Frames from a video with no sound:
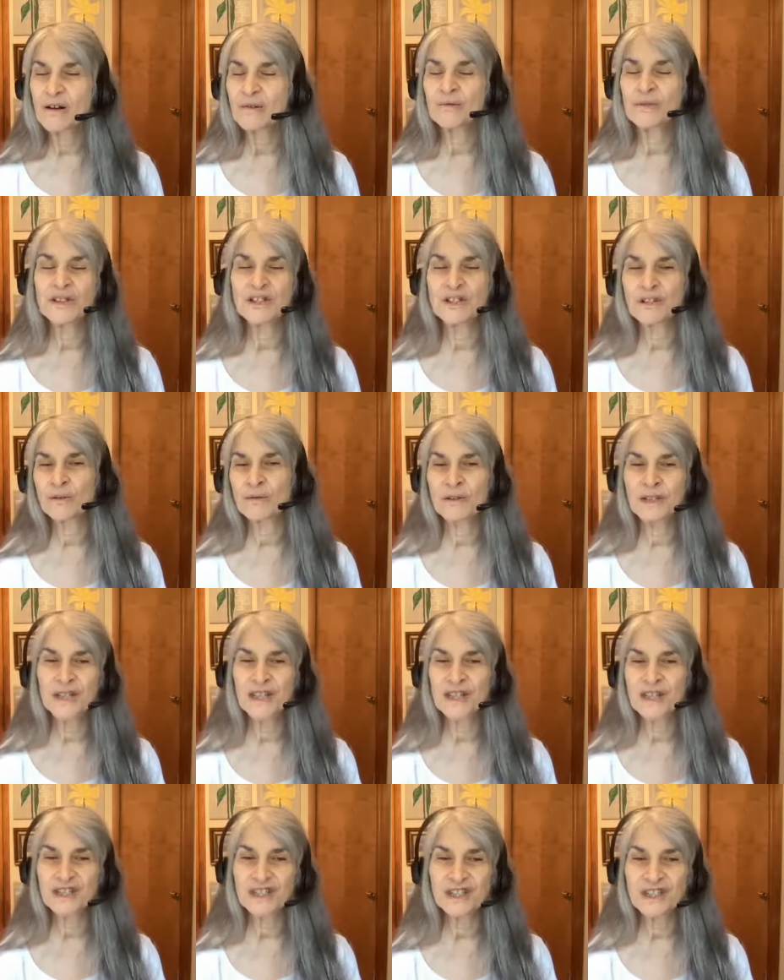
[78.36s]
was
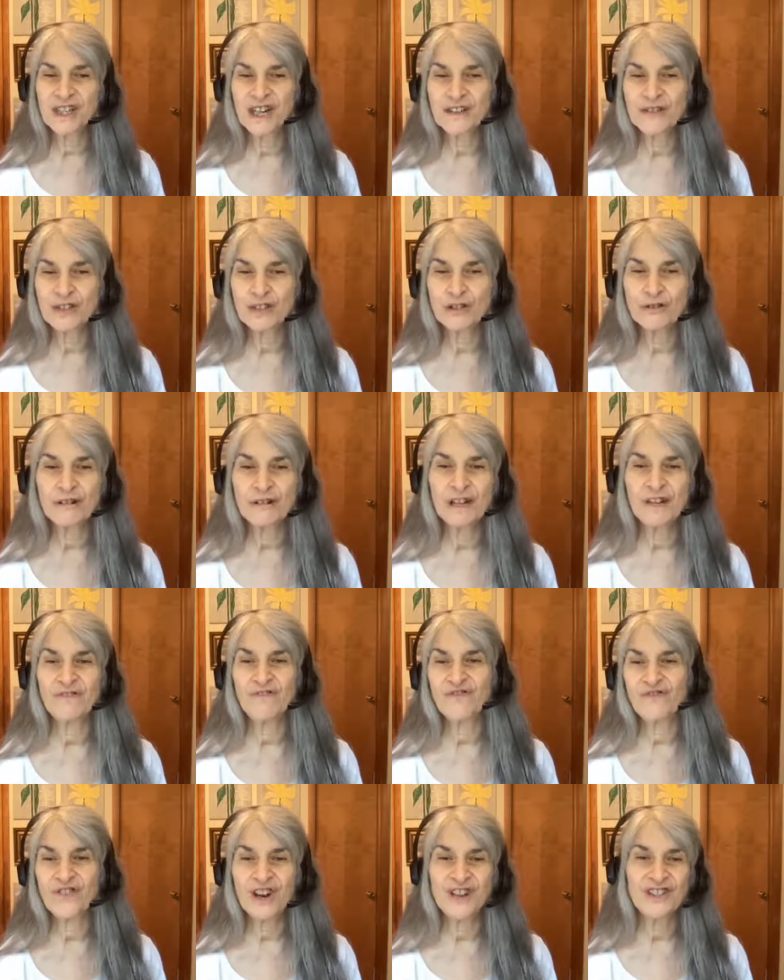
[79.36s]
20th century
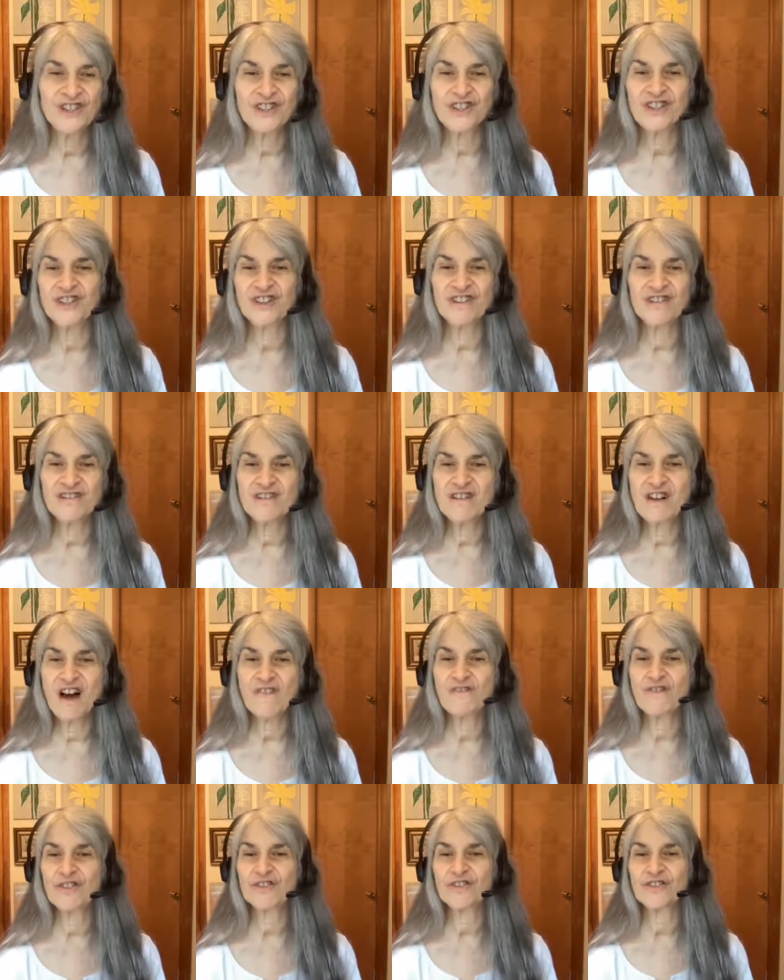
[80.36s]
French
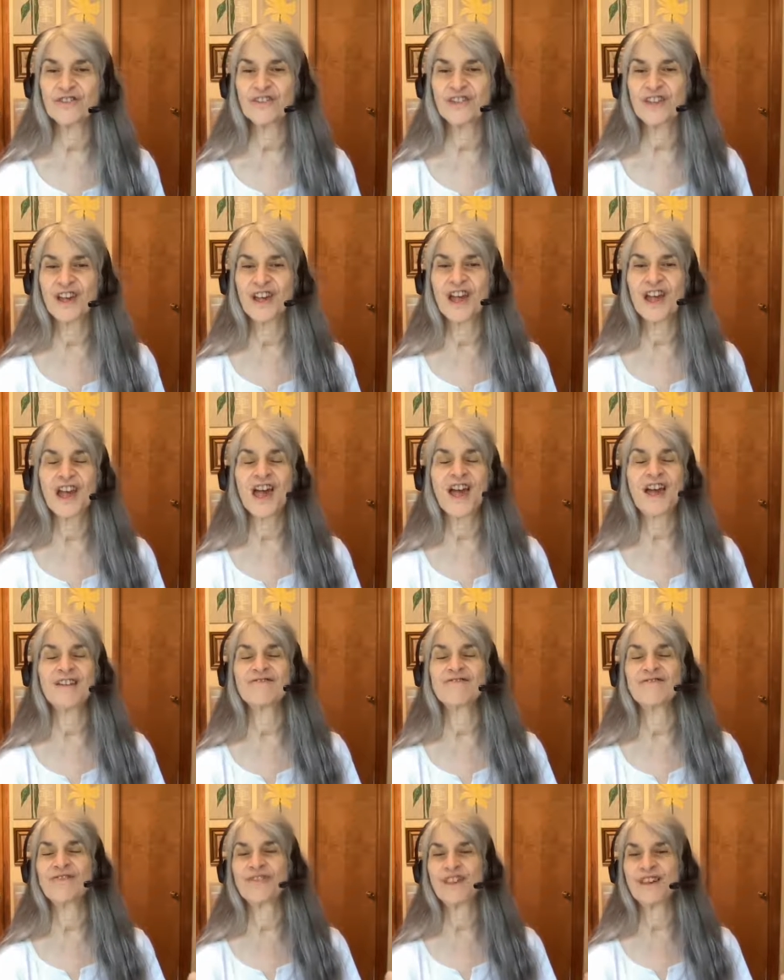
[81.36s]
novels
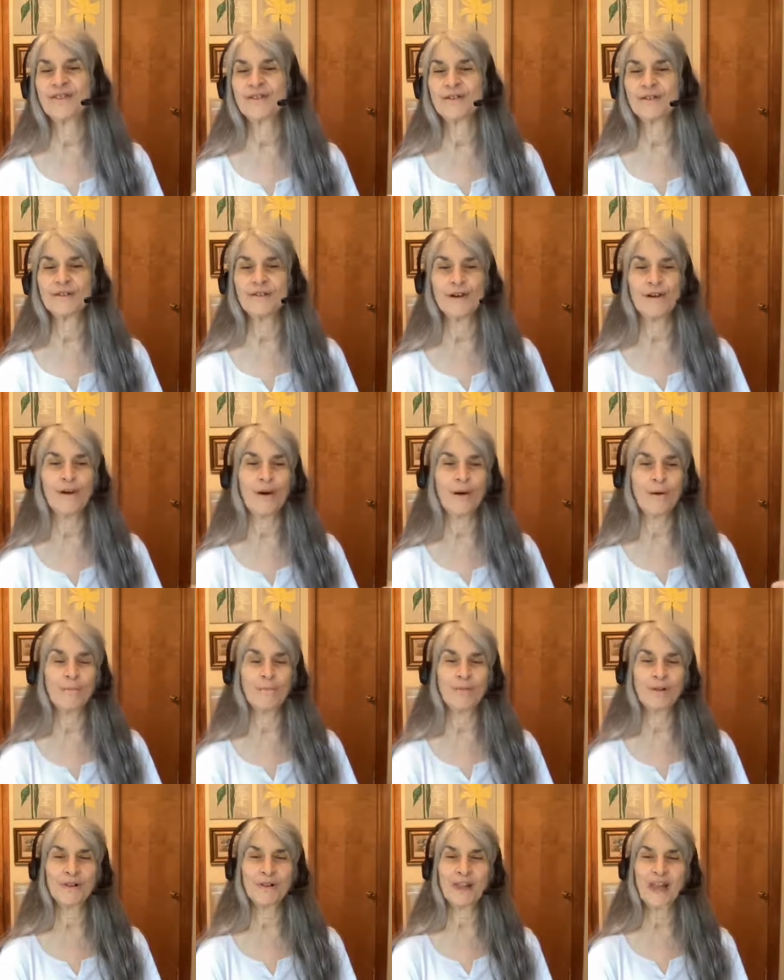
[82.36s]
and theater
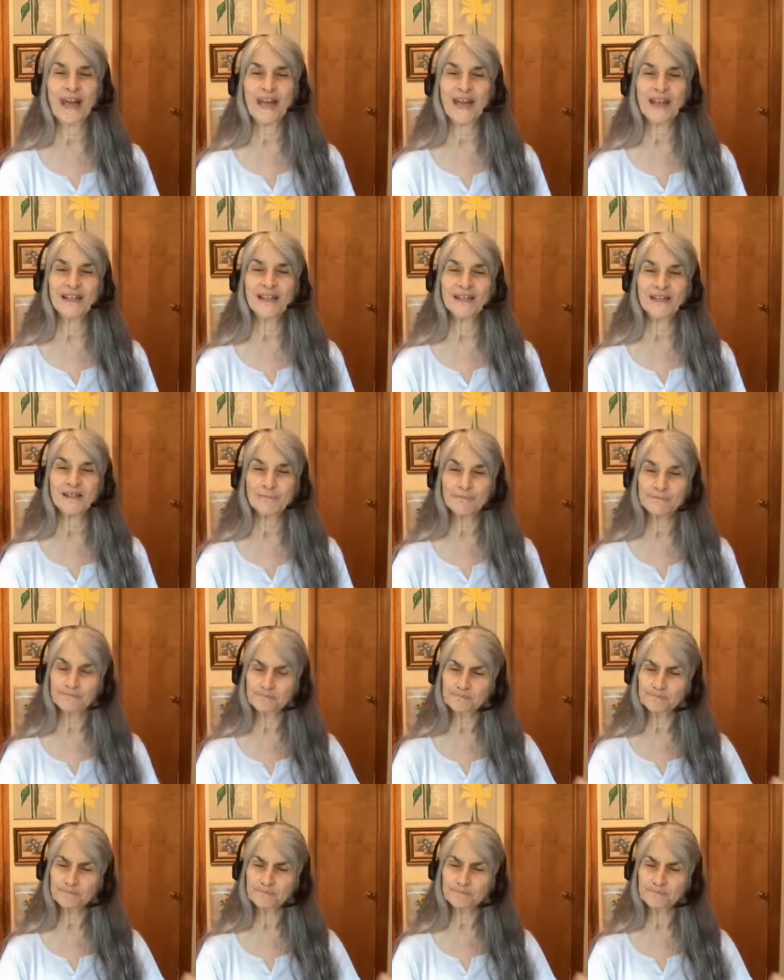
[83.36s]
plays.